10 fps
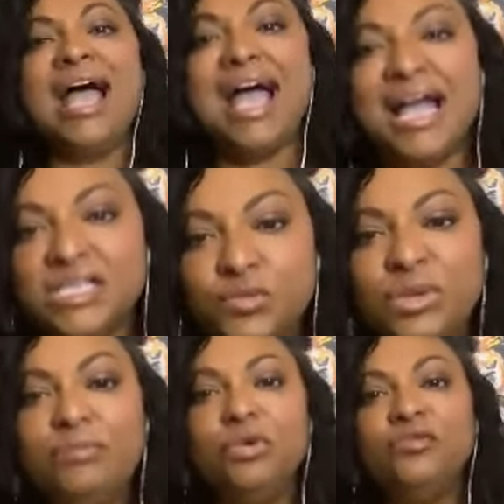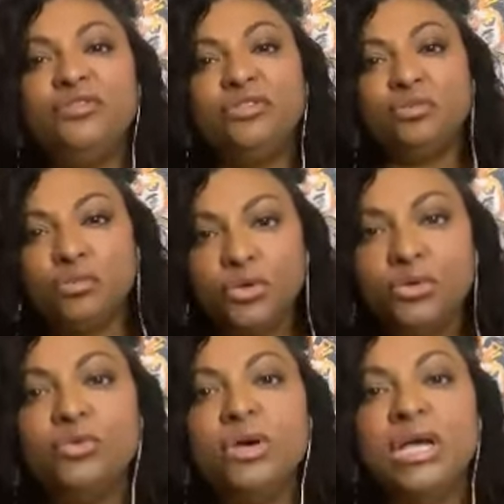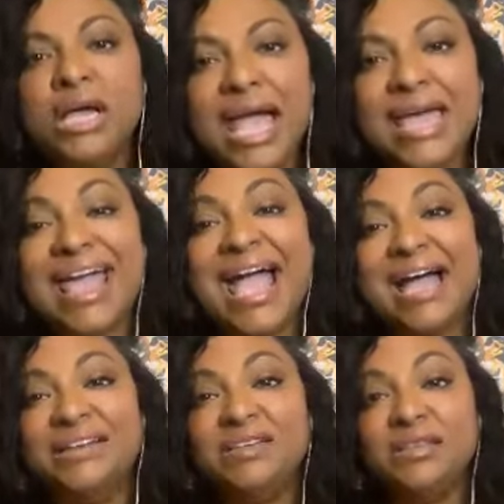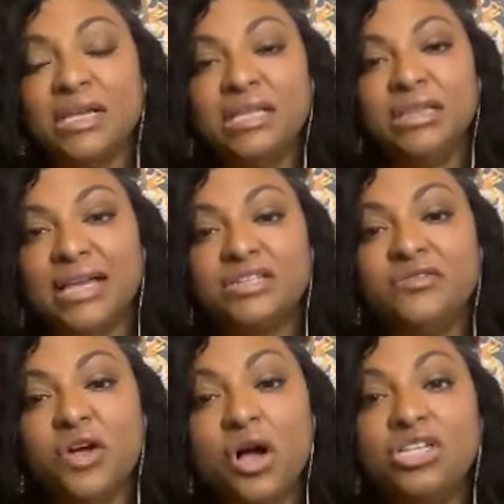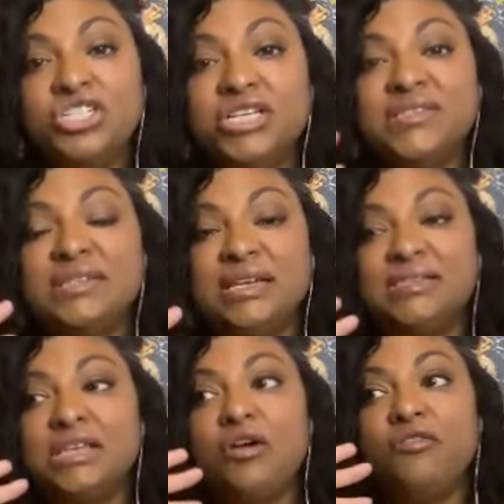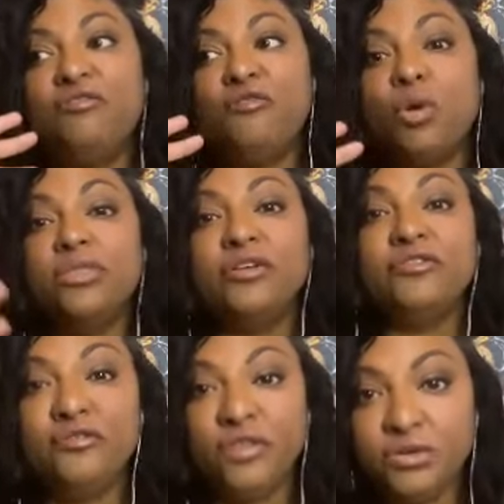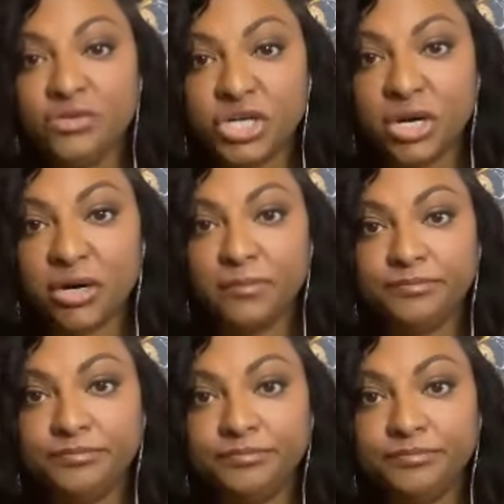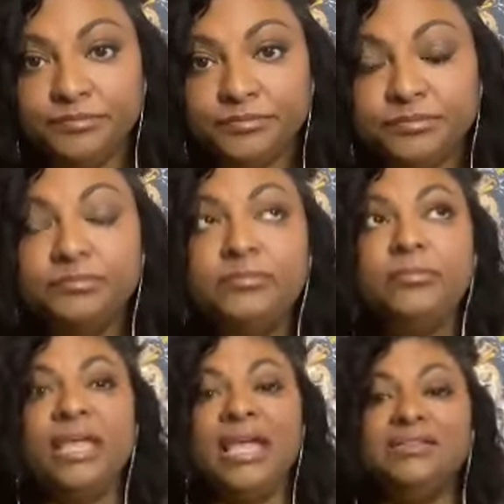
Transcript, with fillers: as we move through and add to the collective consciousness for the future. Mm.